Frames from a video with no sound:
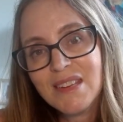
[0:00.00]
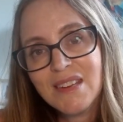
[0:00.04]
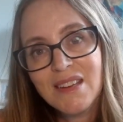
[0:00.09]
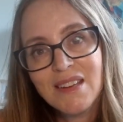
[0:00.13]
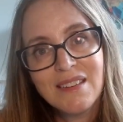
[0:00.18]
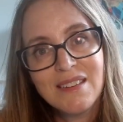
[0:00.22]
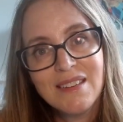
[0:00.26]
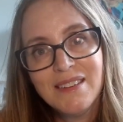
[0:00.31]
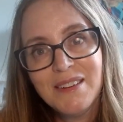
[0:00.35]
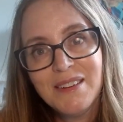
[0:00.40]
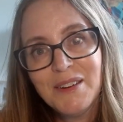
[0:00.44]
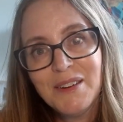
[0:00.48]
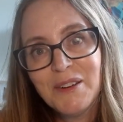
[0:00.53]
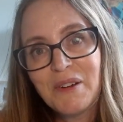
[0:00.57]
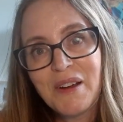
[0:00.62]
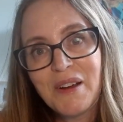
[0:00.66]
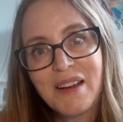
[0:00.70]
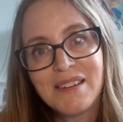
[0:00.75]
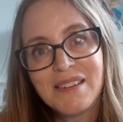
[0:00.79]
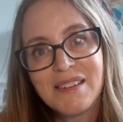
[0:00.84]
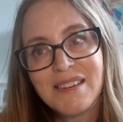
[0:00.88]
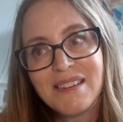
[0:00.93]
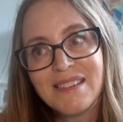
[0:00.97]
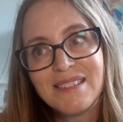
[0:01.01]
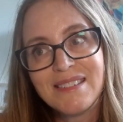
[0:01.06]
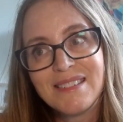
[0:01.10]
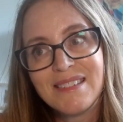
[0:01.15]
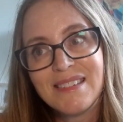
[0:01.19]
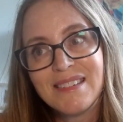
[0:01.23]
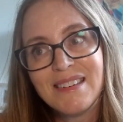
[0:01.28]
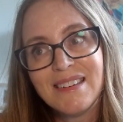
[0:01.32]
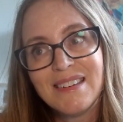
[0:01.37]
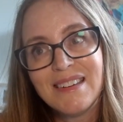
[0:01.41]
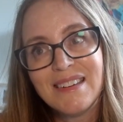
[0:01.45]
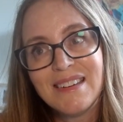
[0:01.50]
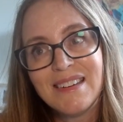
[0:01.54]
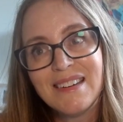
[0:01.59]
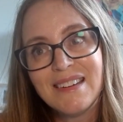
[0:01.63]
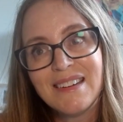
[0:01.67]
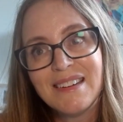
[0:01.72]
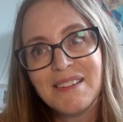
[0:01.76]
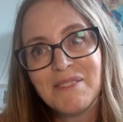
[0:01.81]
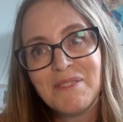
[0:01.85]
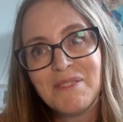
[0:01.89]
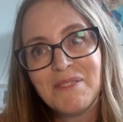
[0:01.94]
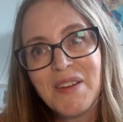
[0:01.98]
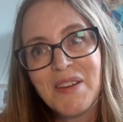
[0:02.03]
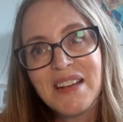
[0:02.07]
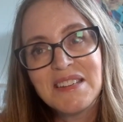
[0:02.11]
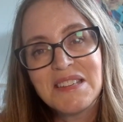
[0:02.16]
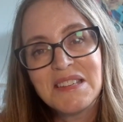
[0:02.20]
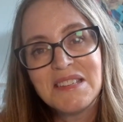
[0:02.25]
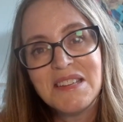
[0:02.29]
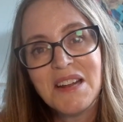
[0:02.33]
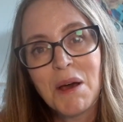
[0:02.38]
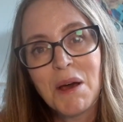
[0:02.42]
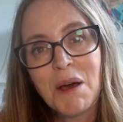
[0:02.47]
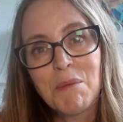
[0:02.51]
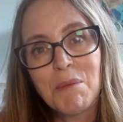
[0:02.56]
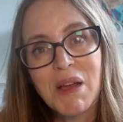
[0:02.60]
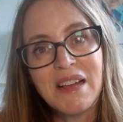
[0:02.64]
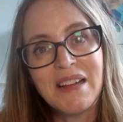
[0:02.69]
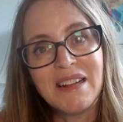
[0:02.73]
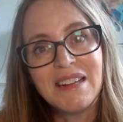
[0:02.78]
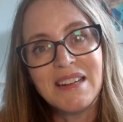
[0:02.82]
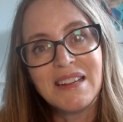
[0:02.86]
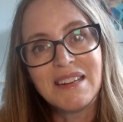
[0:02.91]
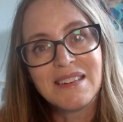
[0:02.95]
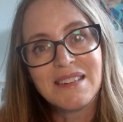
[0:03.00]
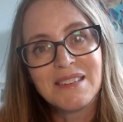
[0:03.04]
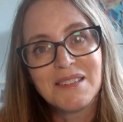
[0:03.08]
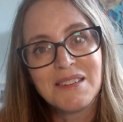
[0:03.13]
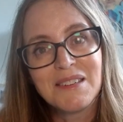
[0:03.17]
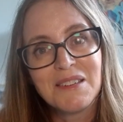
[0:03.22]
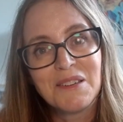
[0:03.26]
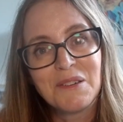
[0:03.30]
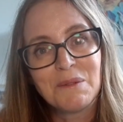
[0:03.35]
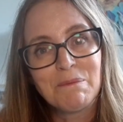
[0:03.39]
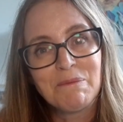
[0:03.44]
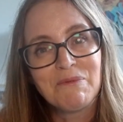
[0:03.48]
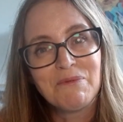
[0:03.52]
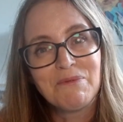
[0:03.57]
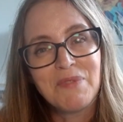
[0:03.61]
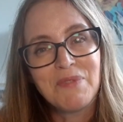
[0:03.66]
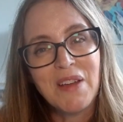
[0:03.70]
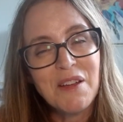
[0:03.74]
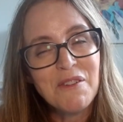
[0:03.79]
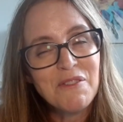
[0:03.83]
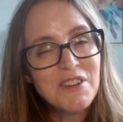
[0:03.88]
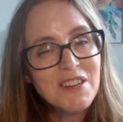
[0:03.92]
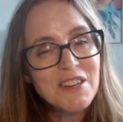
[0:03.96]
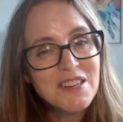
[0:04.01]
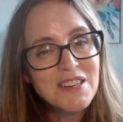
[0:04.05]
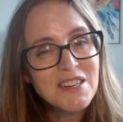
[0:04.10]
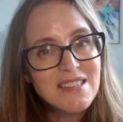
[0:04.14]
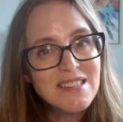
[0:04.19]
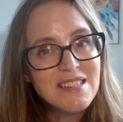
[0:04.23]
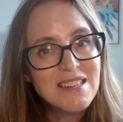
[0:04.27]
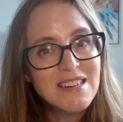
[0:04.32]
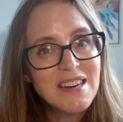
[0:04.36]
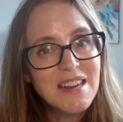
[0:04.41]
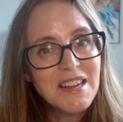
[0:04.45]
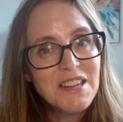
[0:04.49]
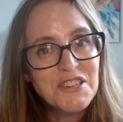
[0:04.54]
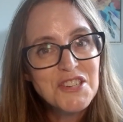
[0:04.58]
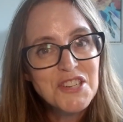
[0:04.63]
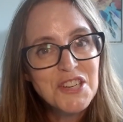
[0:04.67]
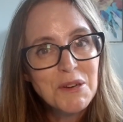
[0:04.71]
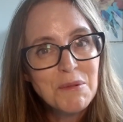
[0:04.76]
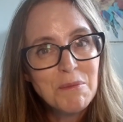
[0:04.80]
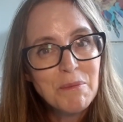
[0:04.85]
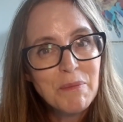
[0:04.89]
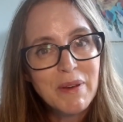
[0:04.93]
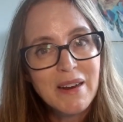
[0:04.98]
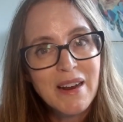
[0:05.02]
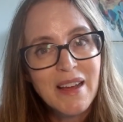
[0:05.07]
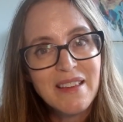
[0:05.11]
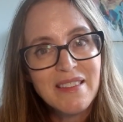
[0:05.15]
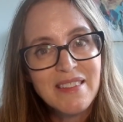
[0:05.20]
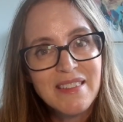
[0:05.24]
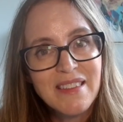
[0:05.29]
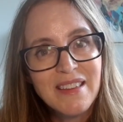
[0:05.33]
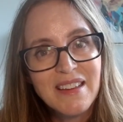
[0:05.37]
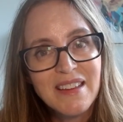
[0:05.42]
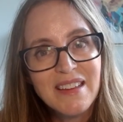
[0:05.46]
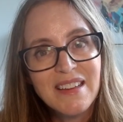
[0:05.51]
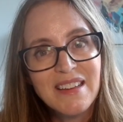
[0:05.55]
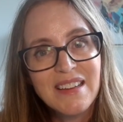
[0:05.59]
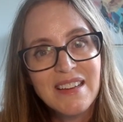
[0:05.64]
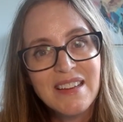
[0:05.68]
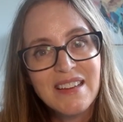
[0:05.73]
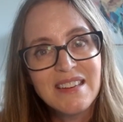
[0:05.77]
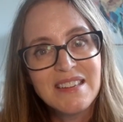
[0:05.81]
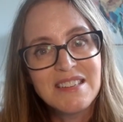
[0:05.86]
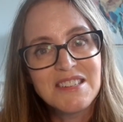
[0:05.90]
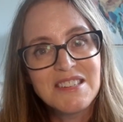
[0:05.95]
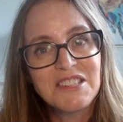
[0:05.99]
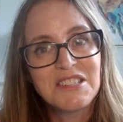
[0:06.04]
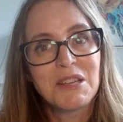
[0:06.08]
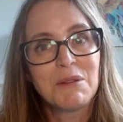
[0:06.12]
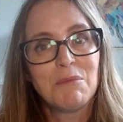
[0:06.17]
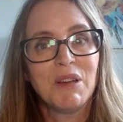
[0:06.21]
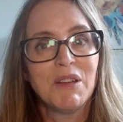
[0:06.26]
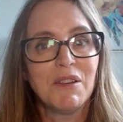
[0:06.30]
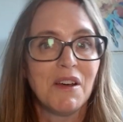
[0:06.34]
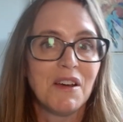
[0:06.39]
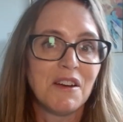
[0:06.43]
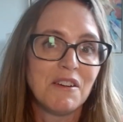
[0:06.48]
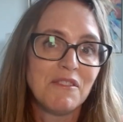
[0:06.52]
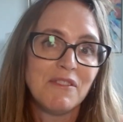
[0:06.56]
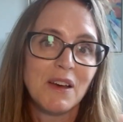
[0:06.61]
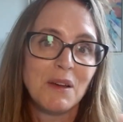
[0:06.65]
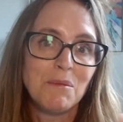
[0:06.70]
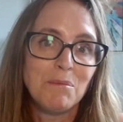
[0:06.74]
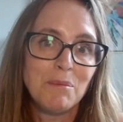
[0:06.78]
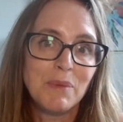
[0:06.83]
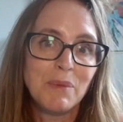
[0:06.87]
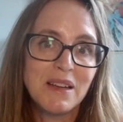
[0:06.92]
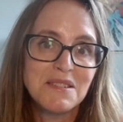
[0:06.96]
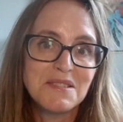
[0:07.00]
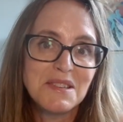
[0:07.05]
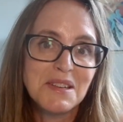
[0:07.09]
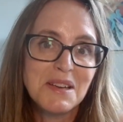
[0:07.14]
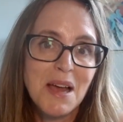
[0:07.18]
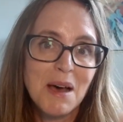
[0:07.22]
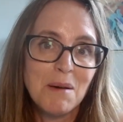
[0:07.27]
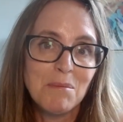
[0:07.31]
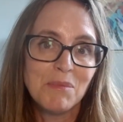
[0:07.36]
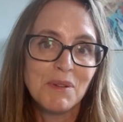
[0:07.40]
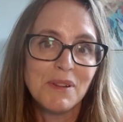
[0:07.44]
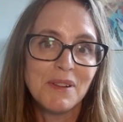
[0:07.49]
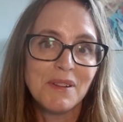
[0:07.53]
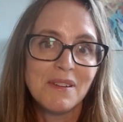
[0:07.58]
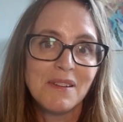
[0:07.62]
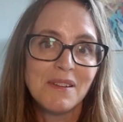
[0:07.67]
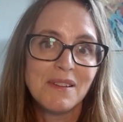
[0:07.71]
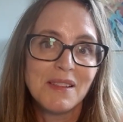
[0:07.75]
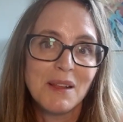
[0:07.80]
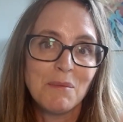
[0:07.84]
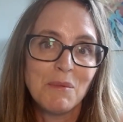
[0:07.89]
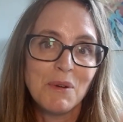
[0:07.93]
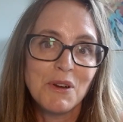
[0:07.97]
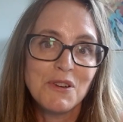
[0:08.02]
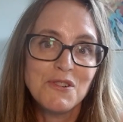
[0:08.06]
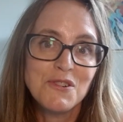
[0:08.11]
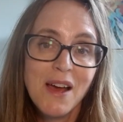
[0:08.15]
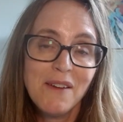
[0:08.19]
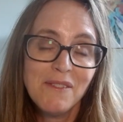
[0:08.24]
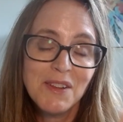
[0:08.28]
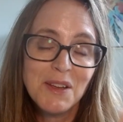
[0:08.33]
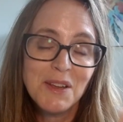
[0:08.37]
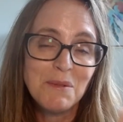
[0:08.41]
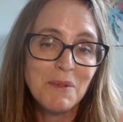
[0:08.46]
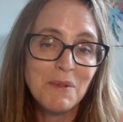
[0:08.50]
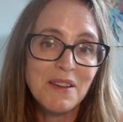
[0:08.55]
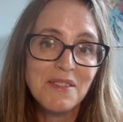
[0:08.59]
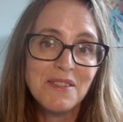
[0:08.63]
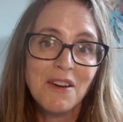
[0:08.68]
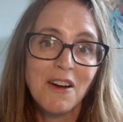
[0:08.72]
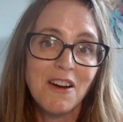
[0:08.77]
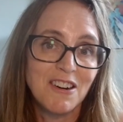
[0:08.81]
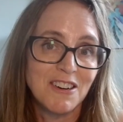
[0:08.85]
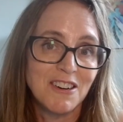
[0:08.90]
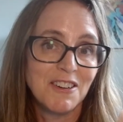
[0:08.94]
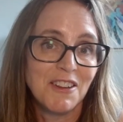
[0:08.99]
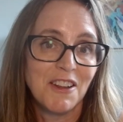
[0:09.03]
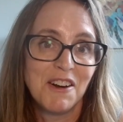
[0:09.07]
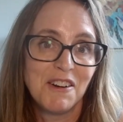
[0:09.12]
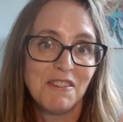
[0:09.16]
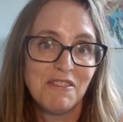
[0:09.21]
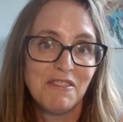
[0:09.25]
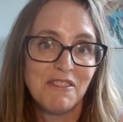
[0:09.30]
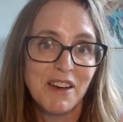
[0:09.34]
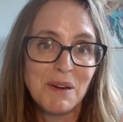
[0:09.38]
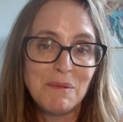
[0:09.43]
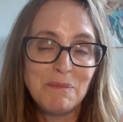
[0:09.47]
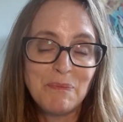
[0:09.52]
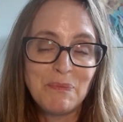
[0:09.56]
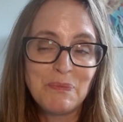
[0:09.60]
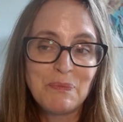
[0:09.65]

you know, Vegas is not my favorite destination, but I think it is just going to be a lot of fun because the couple that we're traveling with are a lot of fun.